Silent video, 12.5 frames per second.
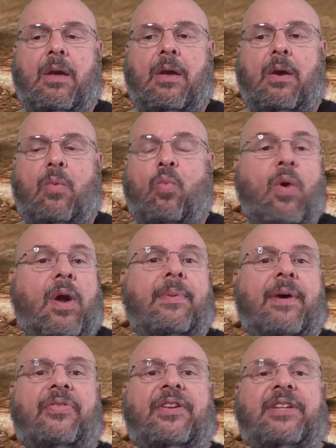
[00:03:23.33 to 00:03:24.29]
What
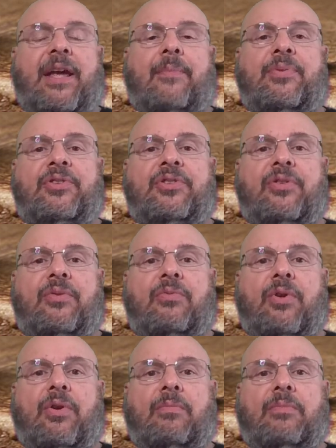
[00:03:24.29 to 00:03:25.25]
about the temperature of the
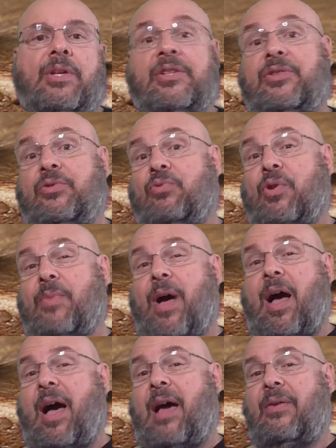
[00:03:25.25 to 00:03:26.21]
room? Is the room
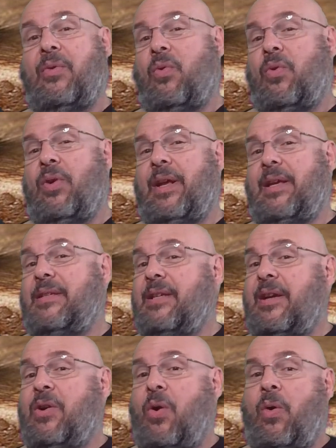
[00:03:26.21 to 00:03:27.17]
hot or is
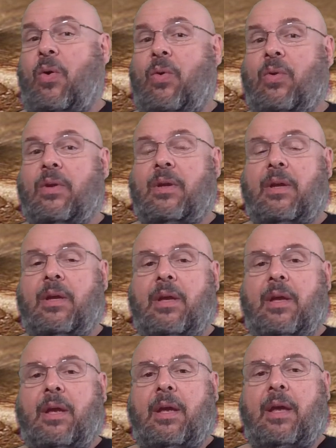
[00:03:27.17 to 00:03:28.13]
it cold?
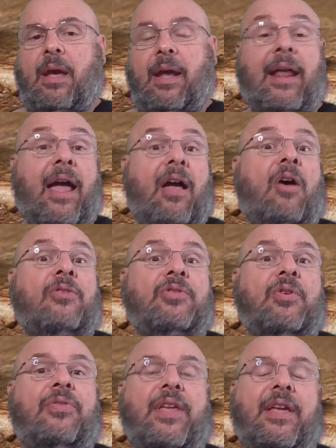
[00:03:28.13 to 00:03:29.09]
And I
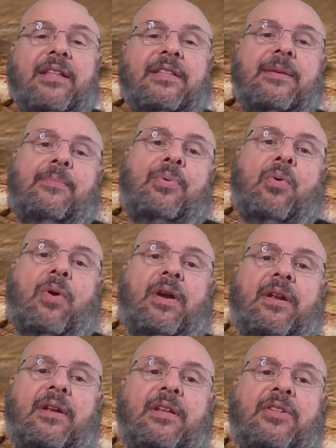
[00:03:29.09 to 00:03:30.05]
also think it's
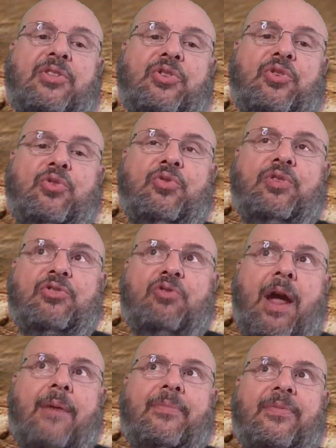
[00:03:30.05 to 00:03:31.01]
important to
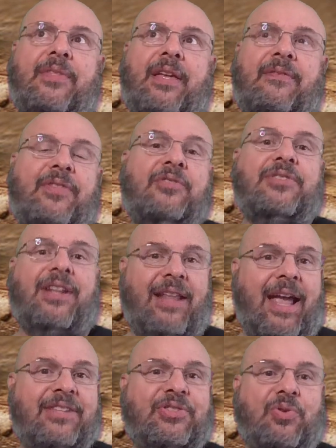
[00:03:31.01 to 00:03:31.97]
describe if there's a
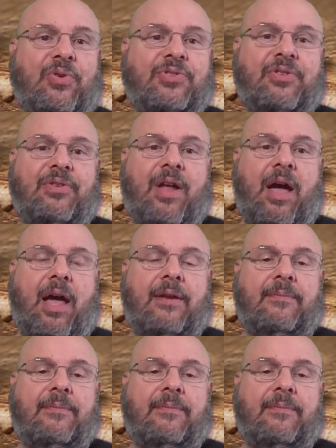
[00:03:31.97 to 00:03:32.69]
light source or not.